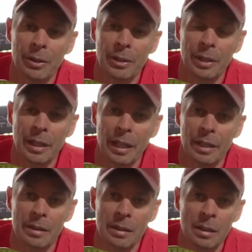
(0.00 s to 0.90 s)
You're going to
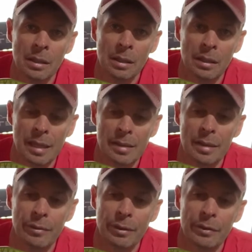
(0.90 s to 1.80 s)
catch lots of
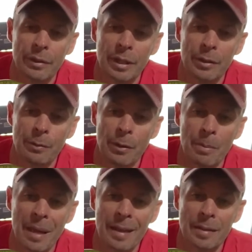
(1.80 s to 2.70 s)
different fish
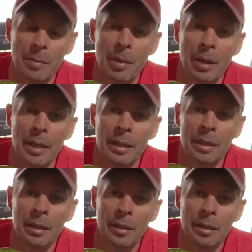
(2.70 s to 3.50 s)
from bass and pike,